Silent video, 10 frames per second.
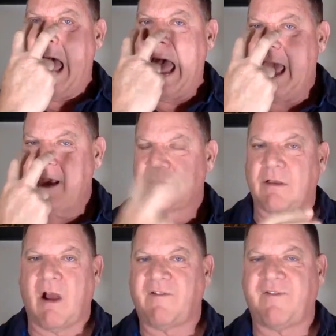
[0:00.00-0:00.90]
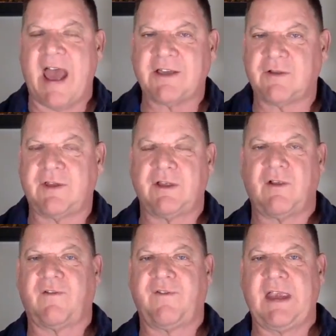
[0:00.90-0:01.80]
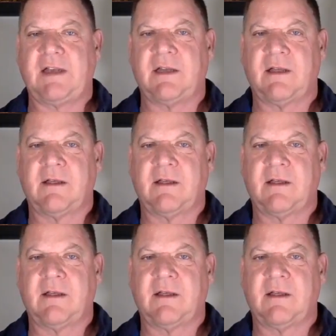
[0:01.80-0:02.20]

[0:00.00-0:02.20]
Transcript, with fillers: eyes are faster than your feet.